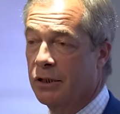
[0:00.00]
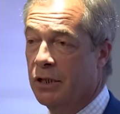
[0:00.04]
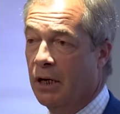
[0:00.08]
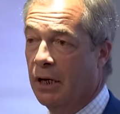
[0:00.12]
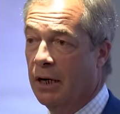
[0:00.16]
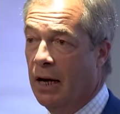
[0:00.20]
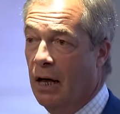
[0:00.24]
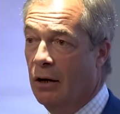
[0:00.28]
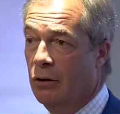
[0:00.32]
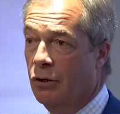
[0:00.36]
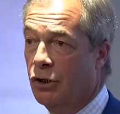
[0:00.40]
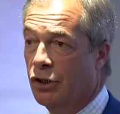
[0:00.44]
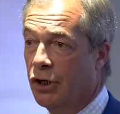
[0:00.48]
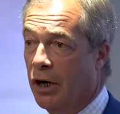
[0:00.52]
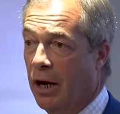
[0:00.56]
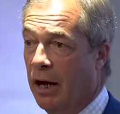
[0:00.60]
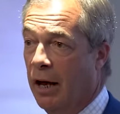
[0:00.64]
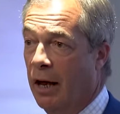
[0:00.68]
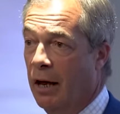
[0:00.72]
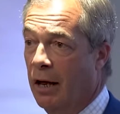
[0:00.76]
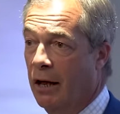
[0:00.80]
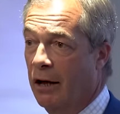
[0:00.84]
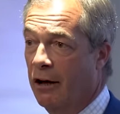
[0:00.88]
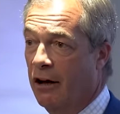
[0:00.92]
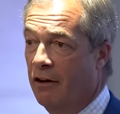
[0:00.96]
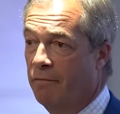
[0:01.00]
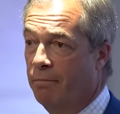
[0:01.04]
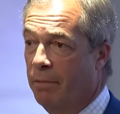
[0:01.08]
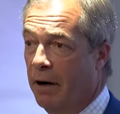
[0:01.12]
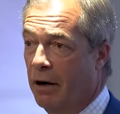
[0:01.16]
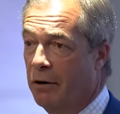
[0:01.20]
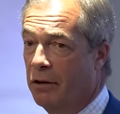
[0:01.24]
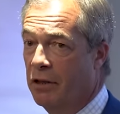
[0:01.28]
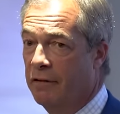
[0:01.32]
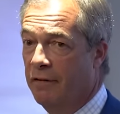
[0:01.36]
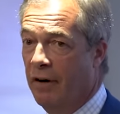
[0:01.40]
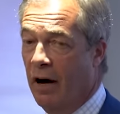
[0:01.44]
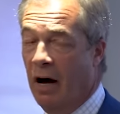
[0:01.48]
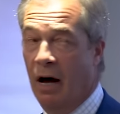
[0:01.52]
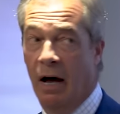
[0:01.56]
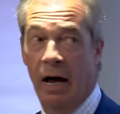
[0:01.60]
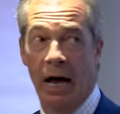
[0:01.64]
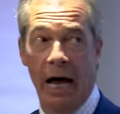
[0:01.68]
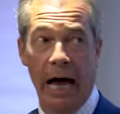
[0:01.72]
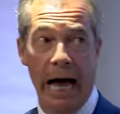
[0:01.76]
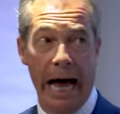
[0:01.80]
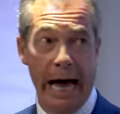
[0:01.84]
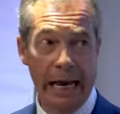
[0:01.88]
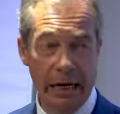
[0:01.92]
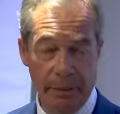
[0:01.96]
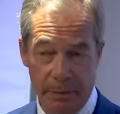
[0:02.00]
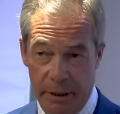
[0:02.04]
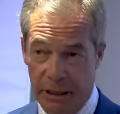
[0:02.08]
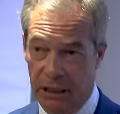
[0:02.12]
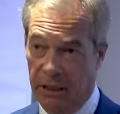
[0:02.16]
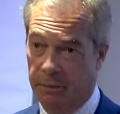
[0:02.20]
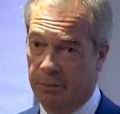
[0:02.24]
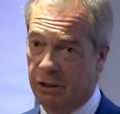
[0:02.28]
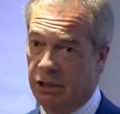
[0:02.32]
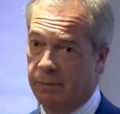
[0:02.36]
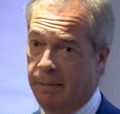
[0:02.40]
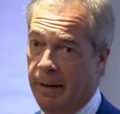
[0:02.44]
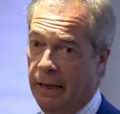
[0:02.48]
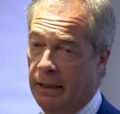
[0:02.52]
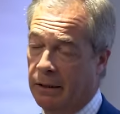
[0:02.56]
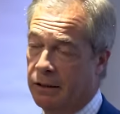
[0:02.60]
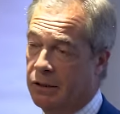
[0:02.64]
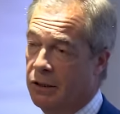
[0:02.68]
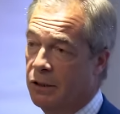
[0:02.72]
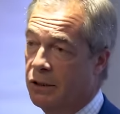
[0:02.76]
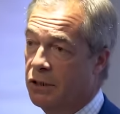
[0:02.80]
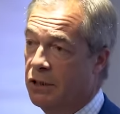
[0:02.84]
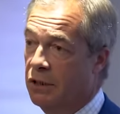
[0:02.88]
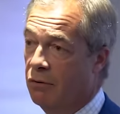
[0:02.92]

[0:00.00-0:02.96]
the closure of both of our aluminium smelters,